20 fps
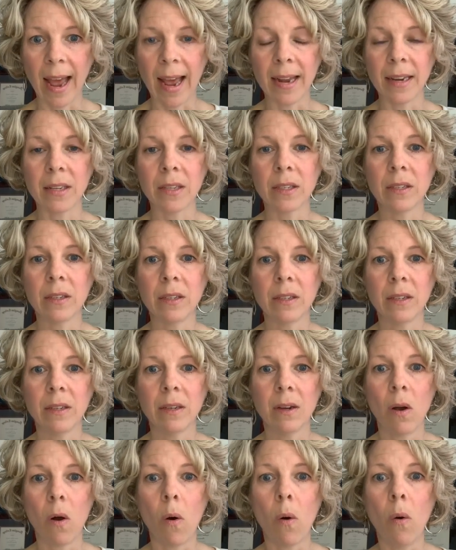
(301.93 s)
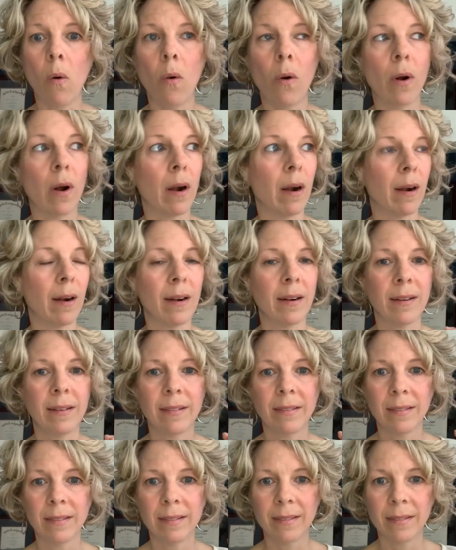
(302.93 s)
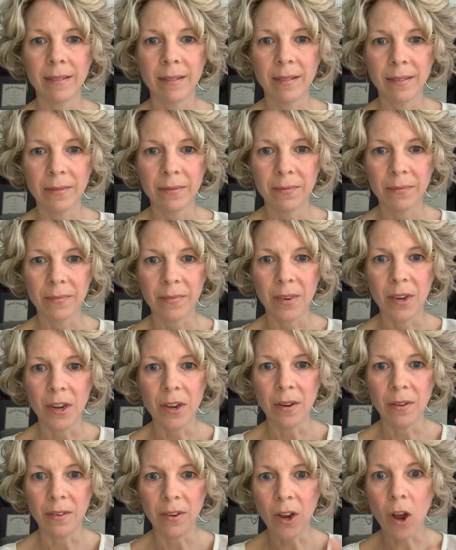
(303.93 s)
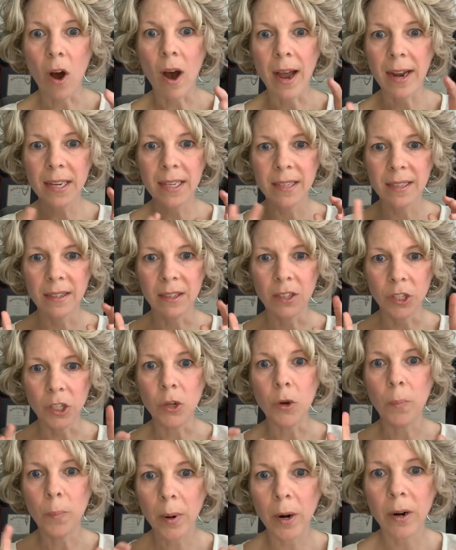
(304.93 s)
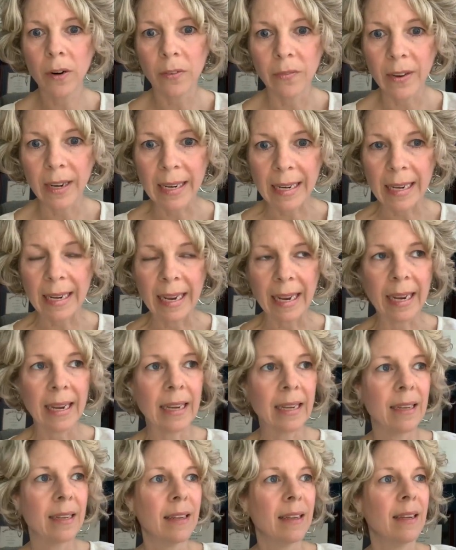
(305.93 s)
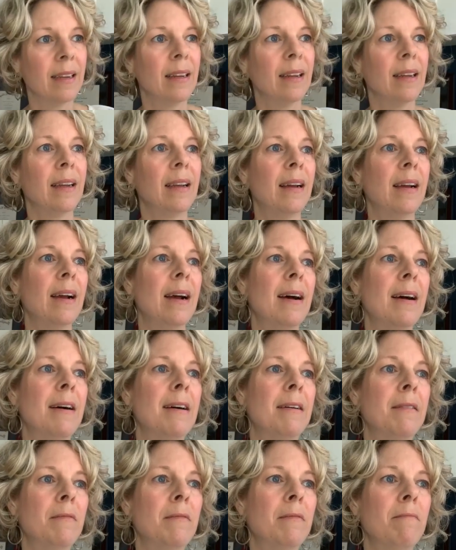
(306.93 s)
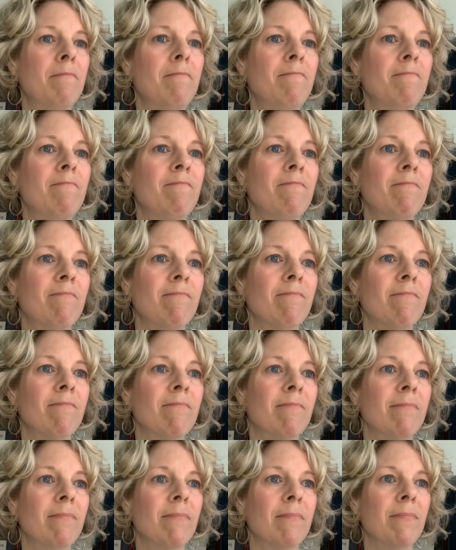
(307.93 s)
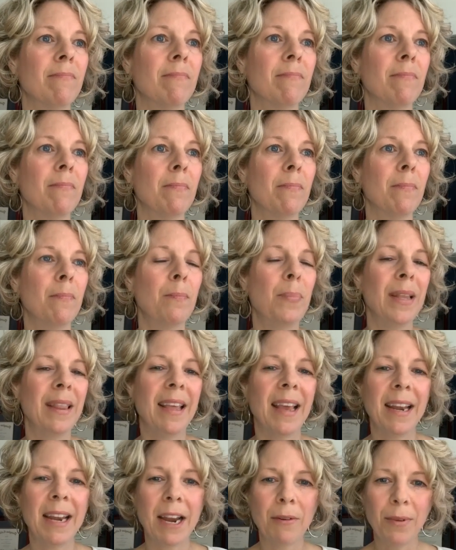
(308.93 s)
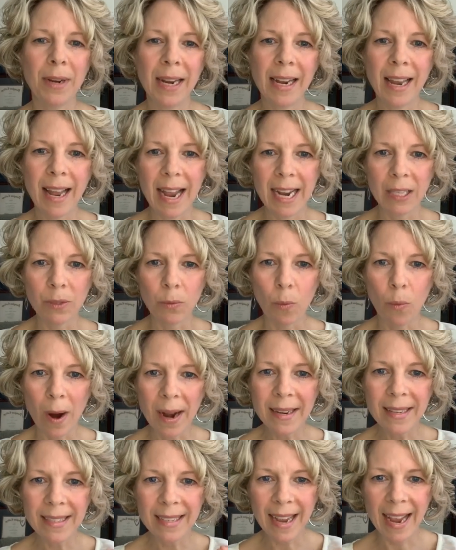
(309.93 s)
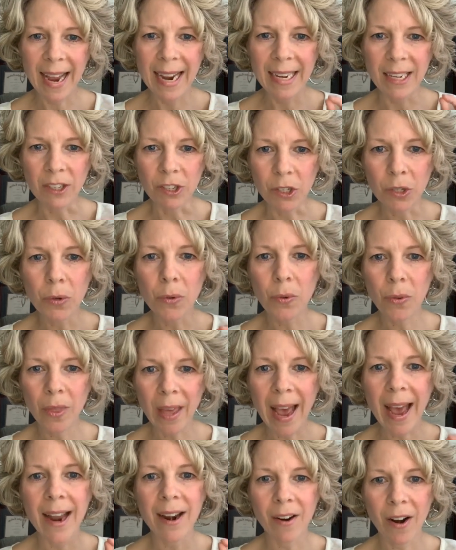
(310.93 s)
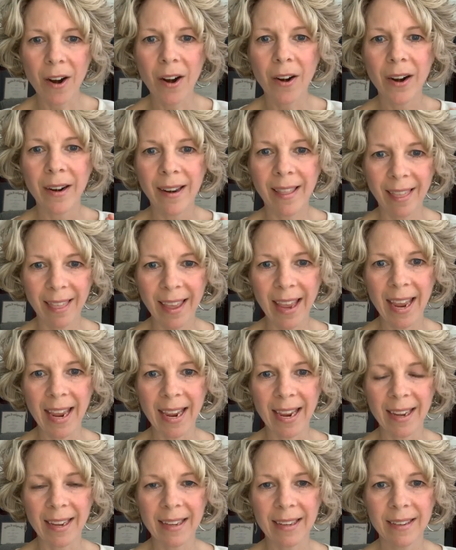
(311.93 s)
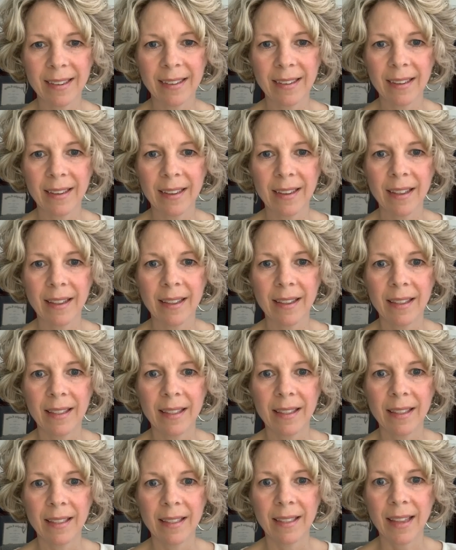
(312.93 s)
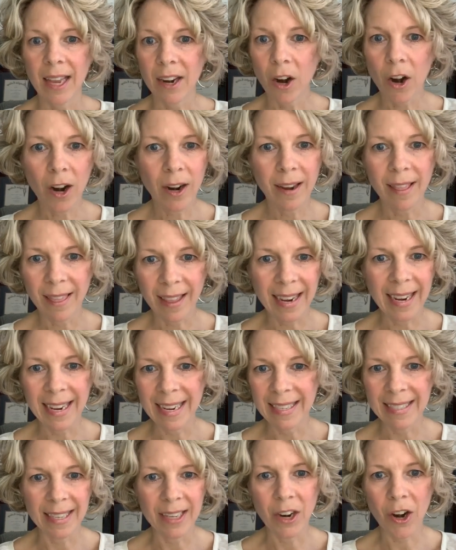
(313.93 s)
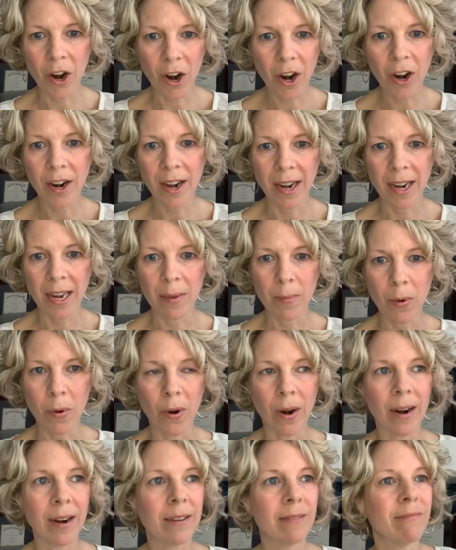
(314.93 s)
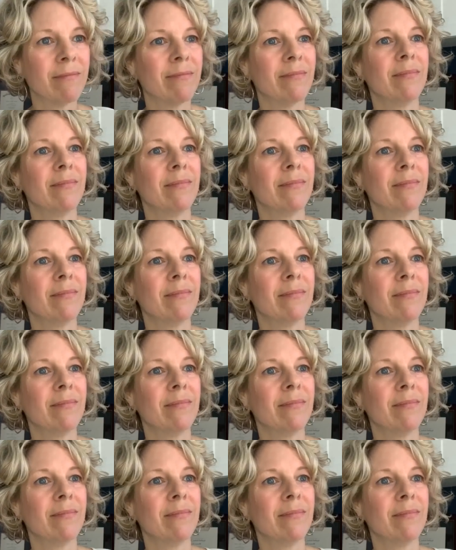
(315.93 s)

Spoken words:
at or not do perfectly. But then I realize once I do that hard thing isn't hard anymore.